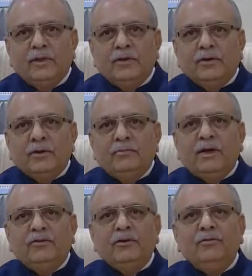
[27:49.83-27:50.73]
Can
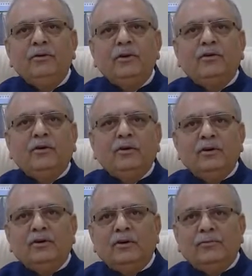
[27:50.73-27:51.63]
imagine we are
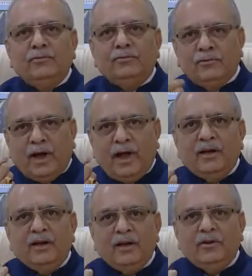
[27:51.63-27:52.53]
talking of
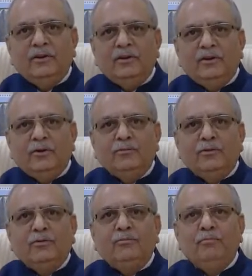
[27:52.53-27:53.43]
angles in terms
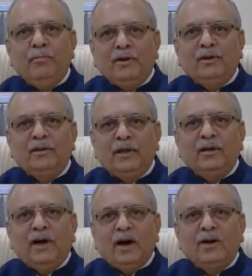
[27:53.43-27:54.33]
of better
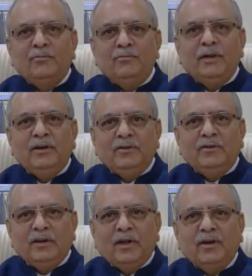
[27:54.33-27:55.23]
than arc minutes
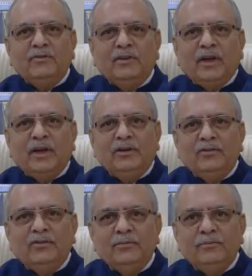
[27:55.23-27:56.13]
and arc
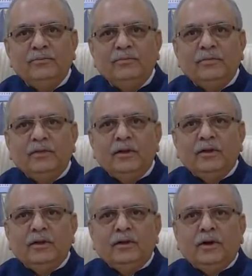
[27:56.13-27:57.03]
seconds.
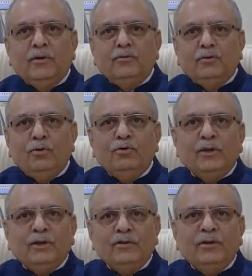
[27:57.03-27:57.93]
Now, those
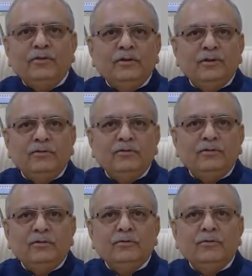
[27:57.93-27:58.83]
accuracies
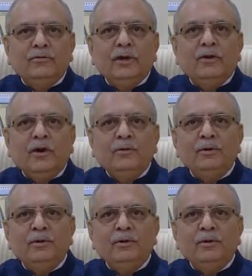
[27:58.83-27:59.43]
will not be